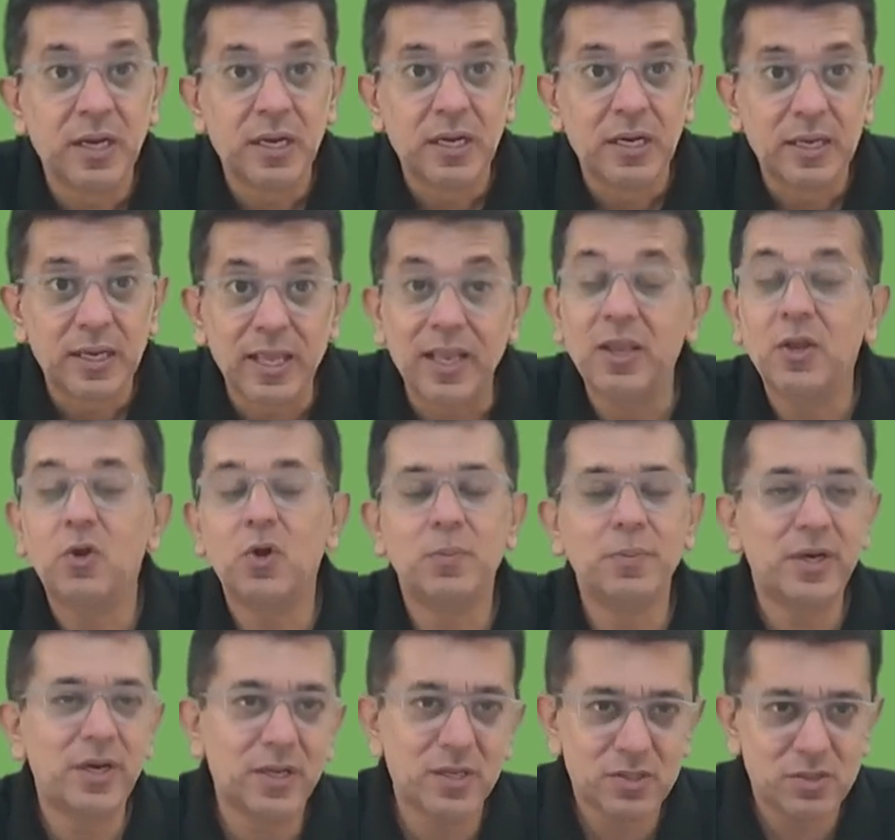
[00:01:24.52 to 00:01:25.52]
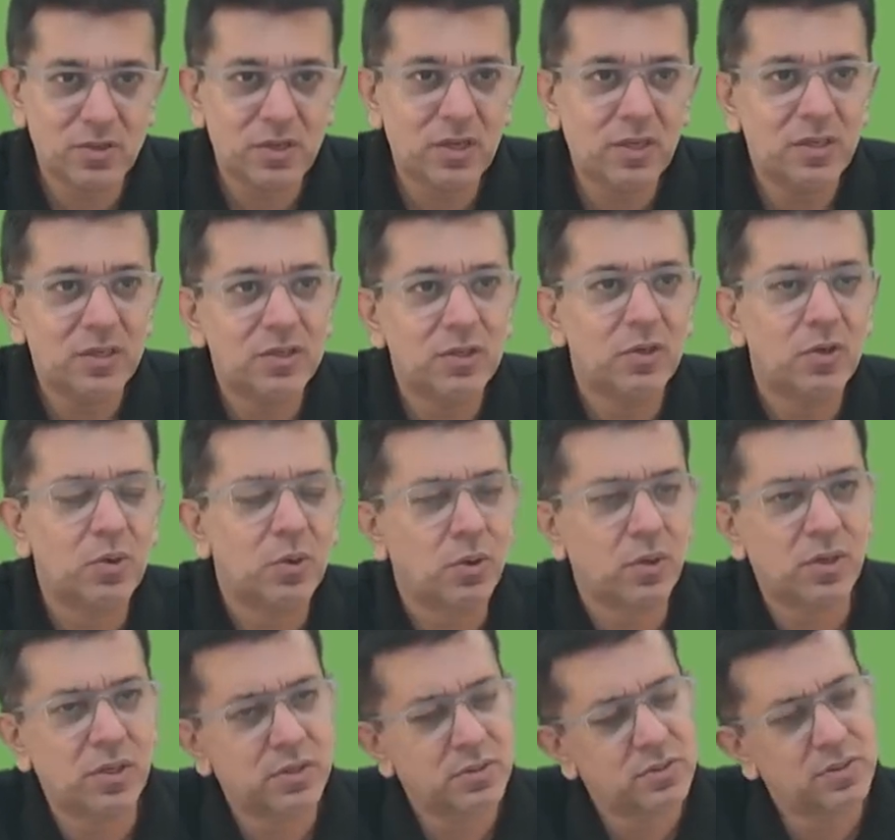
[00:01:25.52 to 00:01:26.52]
Telecom industry,
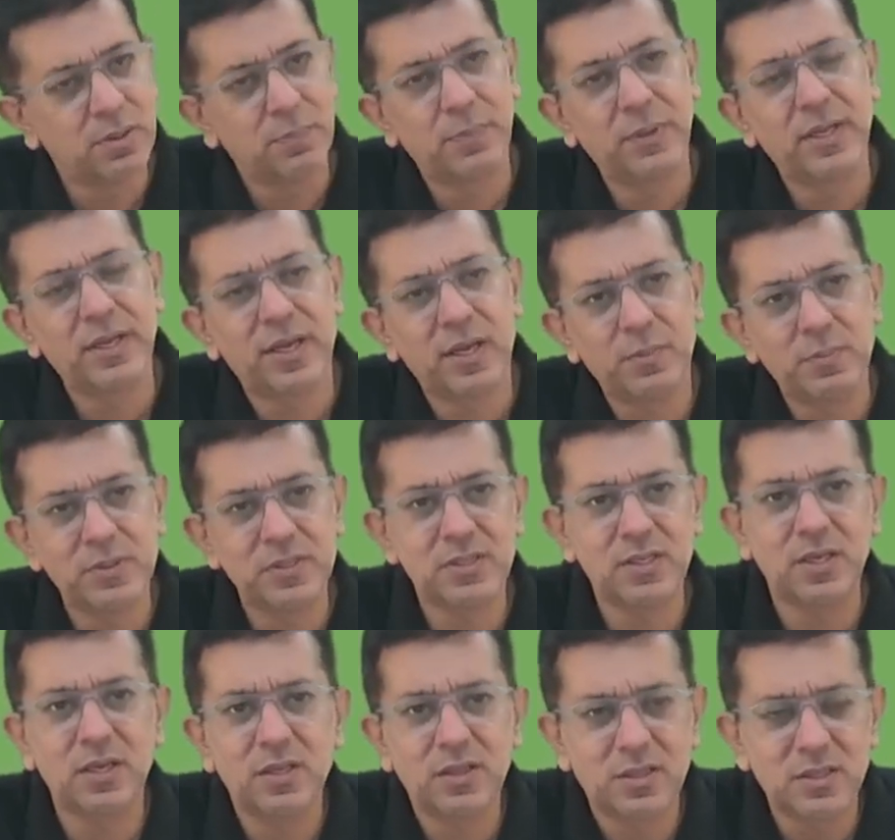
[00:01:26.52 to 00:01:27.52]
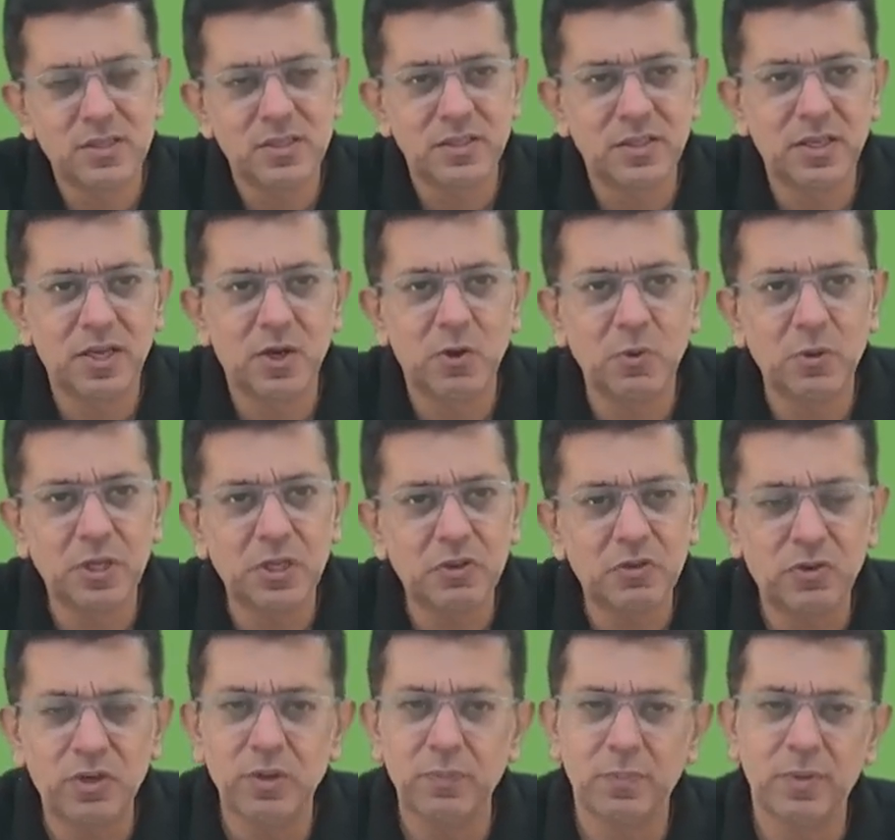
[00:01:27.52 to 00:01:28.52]
okay, somebody can be saying the, there are only
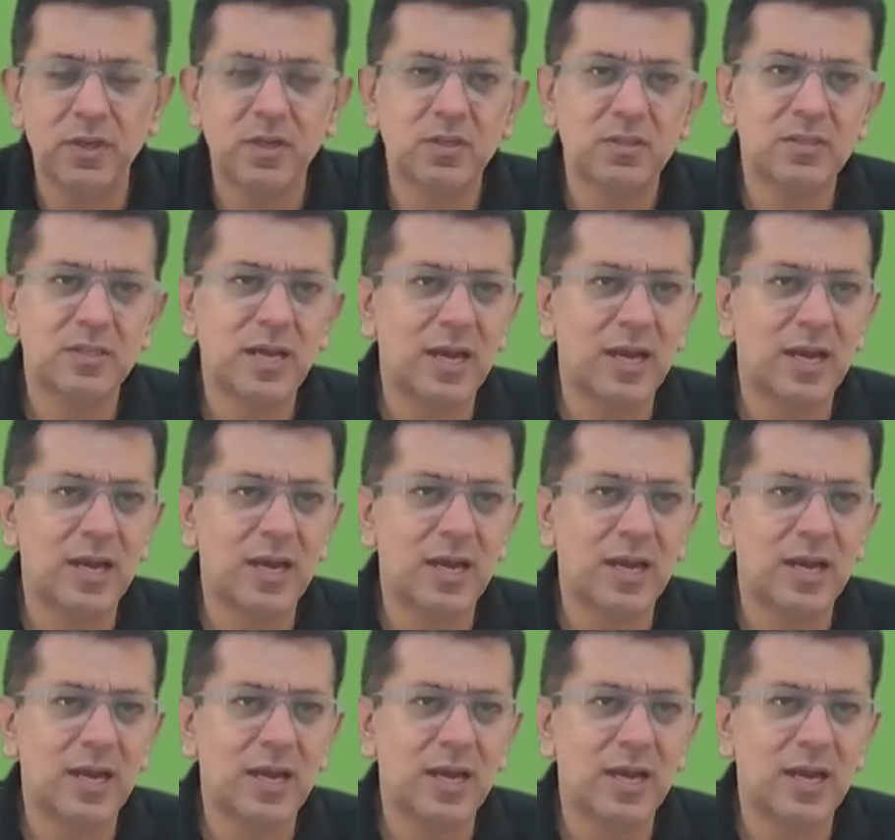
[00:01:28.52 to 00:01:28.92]
three players.